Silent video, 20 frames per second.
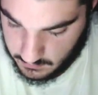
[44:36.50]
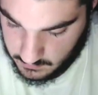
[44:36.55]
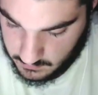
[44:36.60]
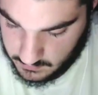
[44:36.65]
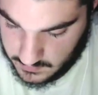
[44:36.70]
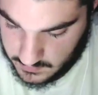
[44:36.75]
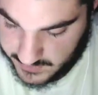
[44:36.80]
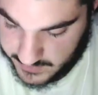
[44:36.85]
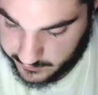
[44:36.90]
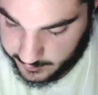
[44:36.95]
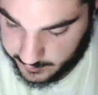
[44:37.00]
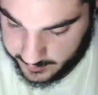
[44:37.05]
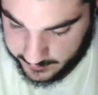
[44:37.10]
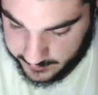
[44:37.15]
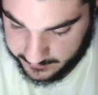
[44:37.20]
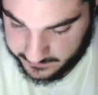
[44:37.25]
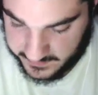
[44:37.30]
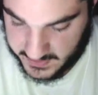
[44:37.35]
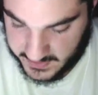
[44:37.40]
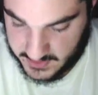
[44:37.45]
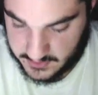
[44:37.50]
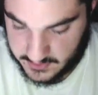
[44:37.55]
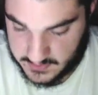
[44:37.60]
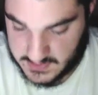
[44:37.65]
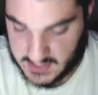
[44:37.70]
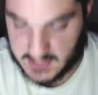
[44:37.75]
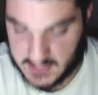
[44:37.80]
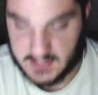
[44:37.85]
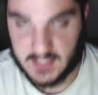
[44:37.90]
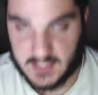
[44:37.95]
Liverpool fan, you
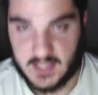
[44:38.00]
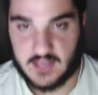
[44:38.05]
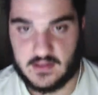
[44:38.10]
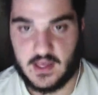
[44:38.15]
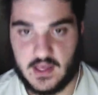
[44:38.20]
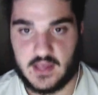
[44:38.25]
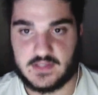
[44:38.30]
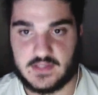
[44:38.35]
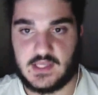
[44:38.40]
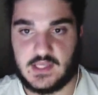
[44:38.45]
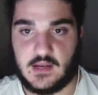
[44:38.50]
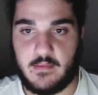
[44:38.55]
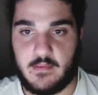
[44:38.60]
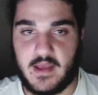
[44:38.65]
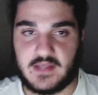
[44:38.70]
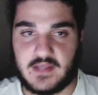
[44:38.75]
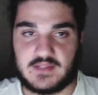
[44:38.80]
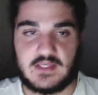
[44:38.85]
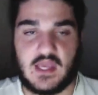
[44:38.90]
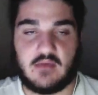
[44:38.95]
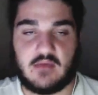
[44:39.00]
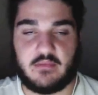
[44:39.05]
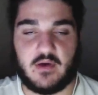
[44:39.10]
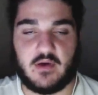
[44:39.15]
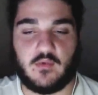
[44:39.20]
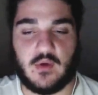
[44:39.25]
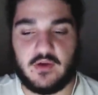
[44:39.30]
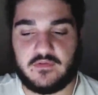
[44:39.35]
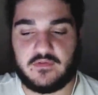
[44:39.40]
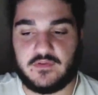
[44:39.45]
take their centre-backs? Yeah,
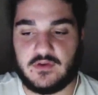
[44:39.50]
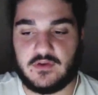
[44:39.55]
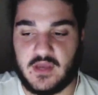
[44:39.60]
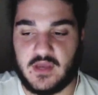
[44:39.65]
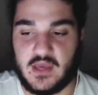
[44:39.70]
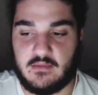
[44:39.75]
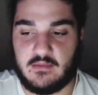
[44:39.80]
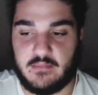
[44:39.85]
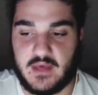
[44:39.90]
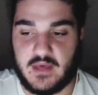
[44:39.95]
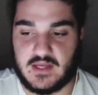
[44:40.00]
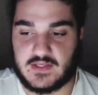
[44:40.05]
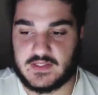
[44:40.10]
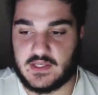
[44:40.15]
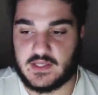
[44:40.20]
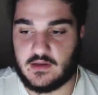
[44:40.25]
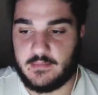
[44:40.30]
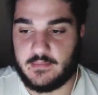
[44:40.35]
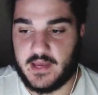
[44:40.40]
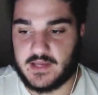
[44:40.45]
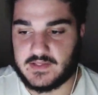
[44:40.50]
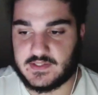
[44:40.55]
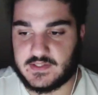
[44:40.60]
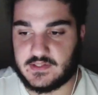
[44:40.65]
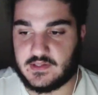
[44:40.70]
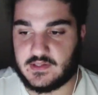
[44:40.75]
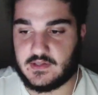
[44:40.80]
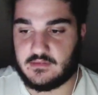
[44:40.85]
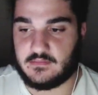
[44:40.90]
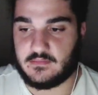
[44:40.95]
but what if you could get better centre-backs
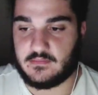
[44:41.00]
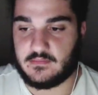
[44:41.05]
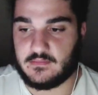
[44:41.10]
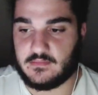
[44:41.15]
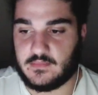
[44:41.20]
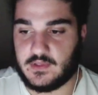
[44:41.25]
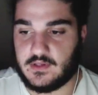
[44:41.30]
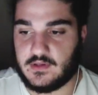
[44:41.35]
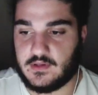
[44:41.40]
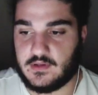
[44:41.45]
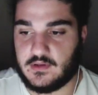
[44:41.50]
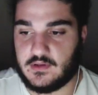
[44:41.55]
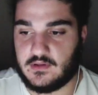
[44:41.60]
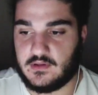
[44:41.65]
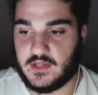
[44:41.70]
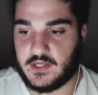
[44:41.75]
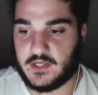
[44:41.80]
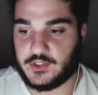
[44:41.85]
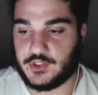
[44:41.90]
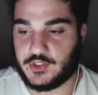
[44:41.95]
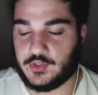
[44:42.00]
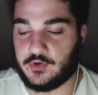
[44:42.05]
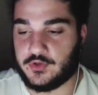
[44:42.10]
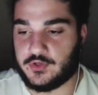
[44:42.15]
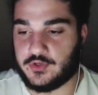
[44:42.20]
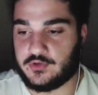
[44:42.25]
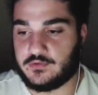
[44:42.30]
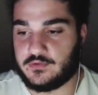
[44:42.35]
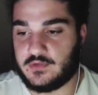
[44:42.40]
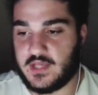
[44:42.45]
than them? Like, sure,
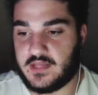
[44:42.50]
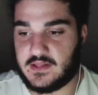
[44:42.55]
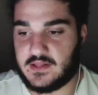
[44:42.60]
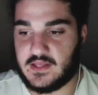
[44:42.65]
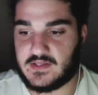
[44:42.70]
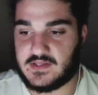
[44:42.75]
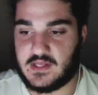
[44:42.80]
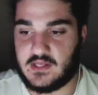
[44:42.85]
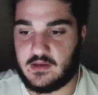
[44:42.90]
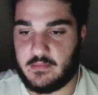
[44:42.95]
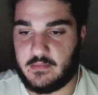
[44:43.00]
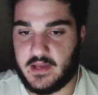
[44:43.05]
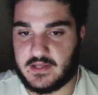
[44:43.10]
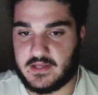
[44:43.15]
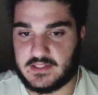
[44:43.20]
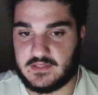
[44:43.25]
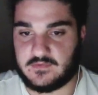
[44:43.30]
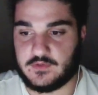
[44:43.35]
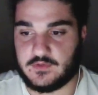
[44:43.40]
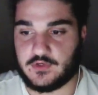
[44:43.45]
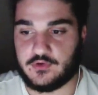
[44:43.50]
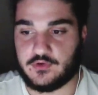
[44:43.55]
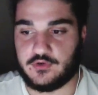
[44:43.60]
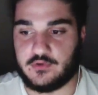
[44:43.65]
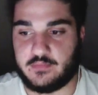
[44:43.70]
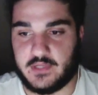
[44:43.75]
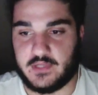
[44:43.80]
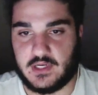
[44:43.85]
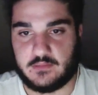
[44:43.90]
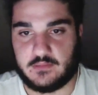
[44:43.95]
you'd get their centre-backs if you
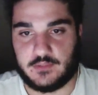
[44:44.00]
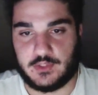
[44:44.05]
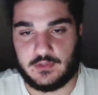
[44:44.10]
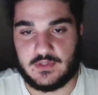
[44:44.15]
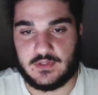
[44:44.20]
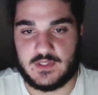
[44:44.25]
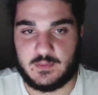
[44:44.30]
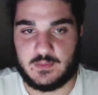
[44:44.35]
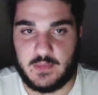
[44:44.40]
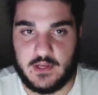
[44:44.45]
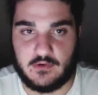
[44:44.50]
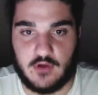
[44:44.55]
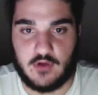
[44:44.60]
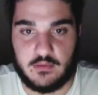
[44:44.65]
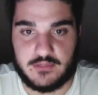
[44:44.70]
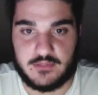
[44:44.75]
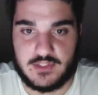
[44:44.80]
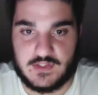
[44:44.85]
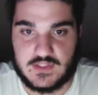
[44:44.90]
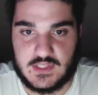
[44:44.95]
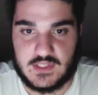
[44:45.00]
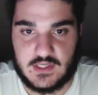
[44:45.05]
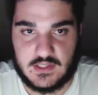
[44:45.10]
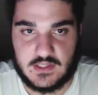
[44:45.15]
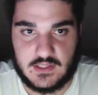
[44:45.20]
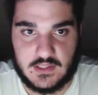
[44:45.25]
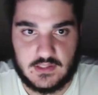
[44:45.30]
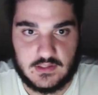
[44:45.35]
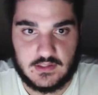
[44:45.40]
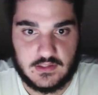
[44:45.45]
could, but I'm sure there's better options out there.